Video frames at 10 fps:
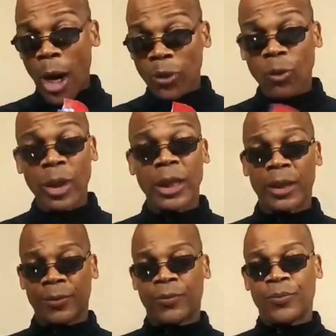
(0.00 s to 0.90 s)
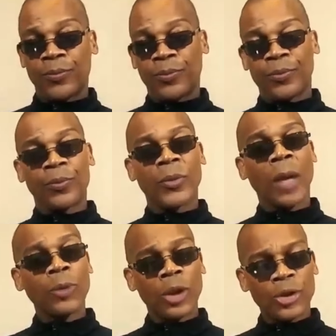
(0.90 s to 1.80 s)
reading.
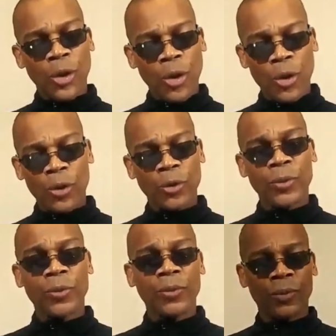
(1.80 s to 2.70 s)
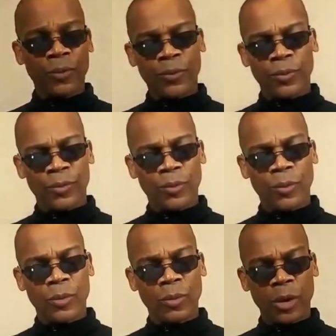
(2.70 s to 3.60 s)
I'm going to turn
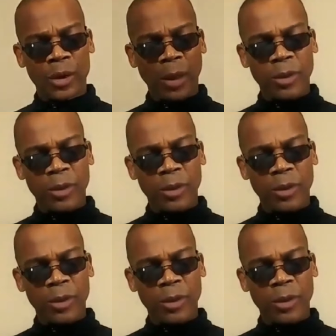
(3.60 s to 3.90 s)
to the table of